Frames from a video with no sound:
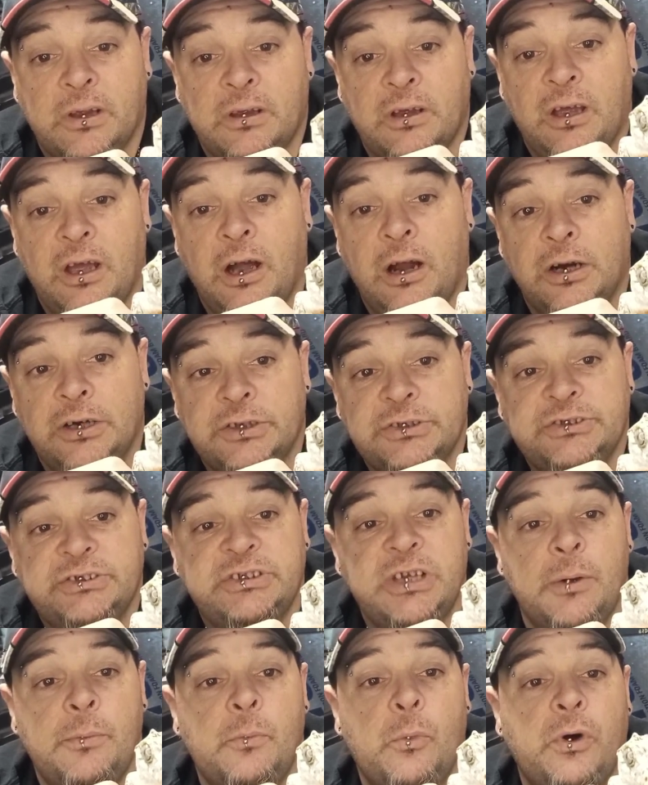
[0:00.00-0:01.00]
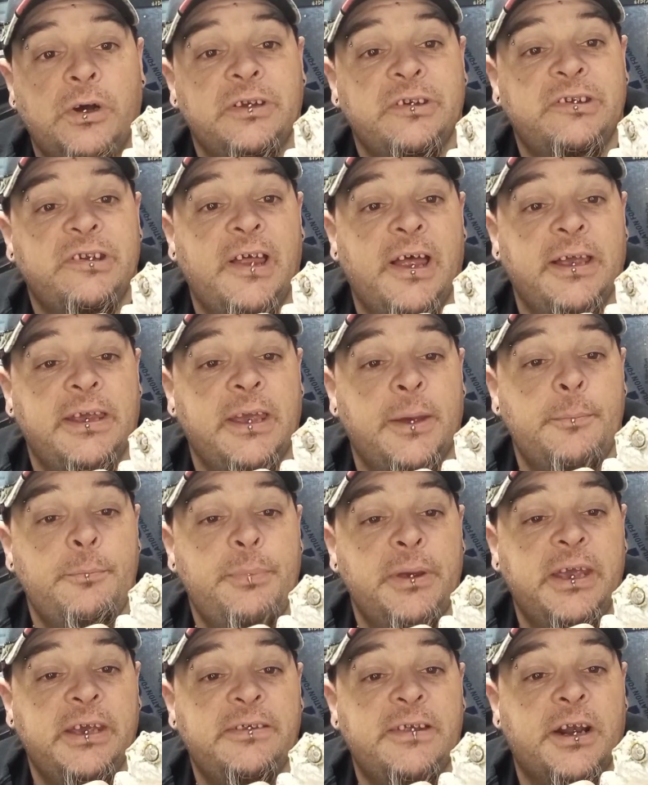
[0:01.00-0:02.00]
Are some ones that get
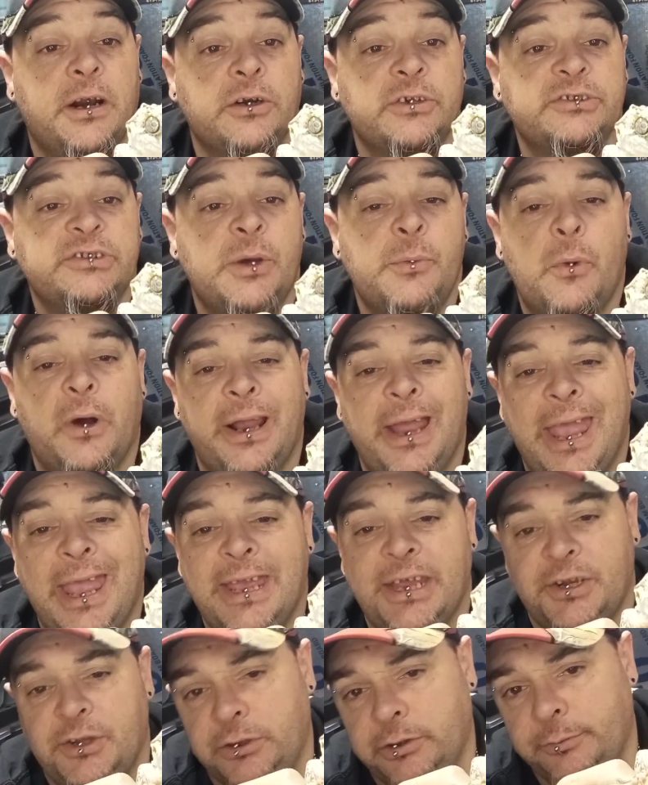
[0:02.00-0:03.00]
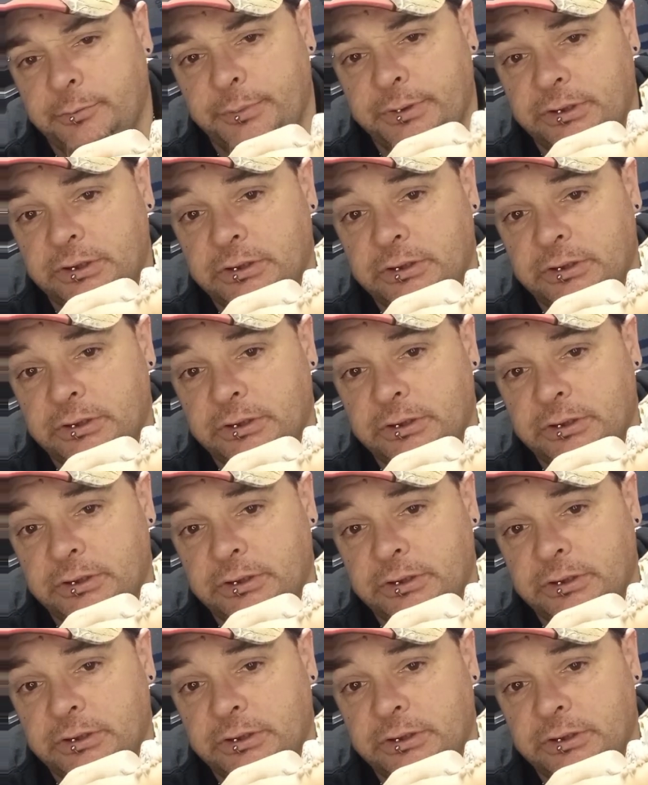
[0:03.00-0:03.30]
big that are somewhat handleable.